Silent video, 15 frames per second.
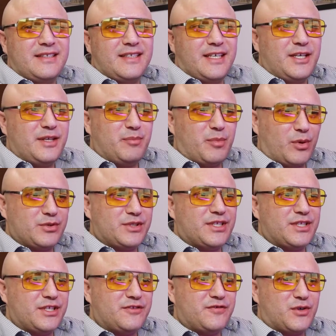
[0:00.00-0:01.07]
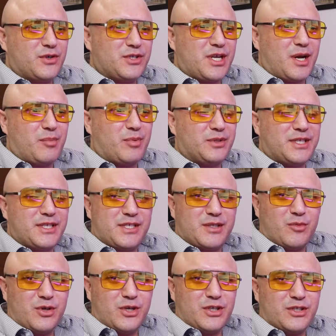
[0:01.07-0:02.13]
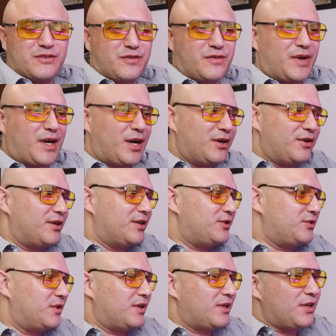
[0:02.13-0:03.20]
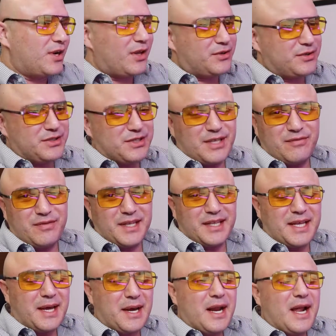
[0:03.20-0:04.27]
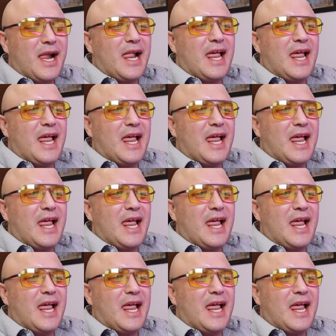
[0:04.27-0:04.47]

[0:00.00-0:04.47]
he posted his first couple testimonials of $100, $200, stuff like that.